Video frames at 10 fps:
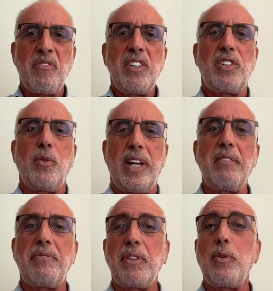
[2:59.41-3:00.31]
So
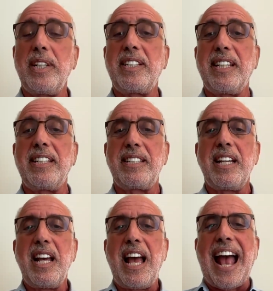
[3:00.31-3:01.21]
influence is
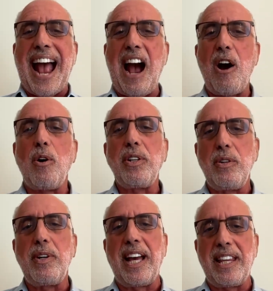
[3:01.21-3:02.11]
how
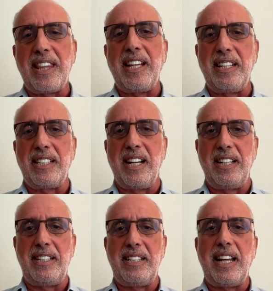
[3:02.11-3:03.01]
you get things done